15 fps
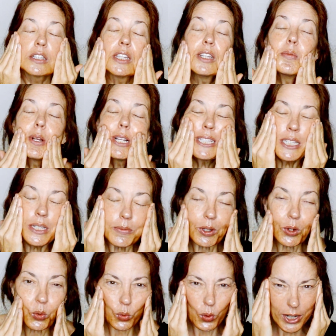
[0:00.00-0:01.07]
It might seem
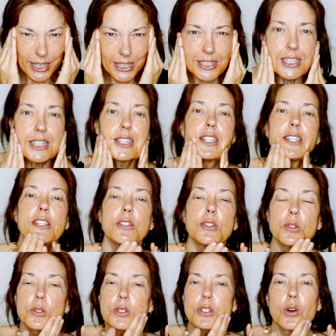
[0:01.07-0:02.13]
crazy to
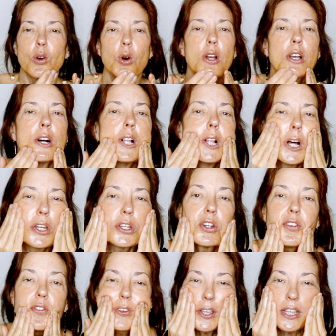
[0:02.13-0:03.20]
use oil on
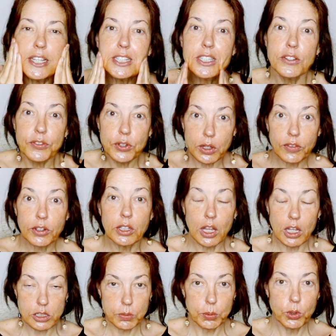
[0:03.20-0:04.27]
your face if you have
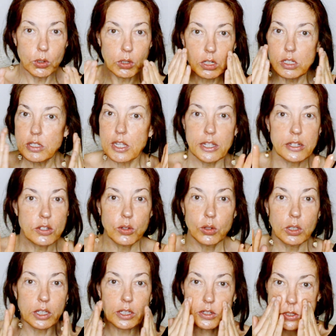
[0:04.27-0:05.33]
clogged pores. I
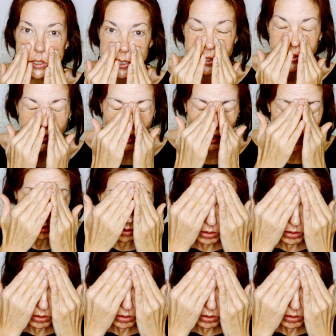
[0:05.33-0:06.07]
totally understand that.